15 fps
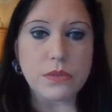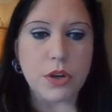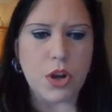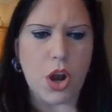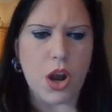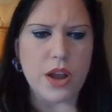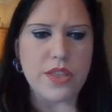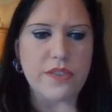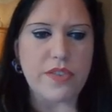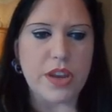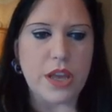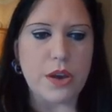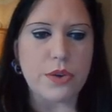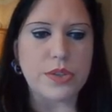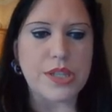or are the
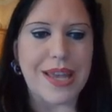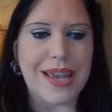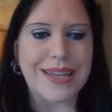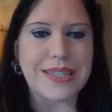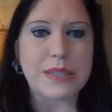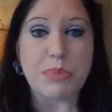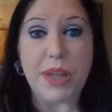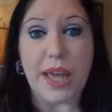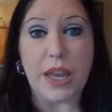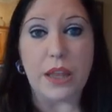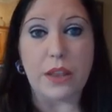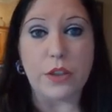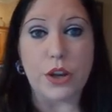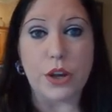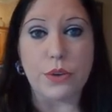videos
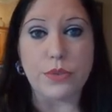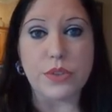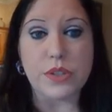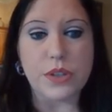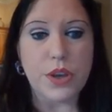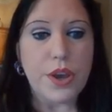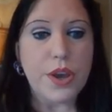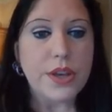explaining the notes.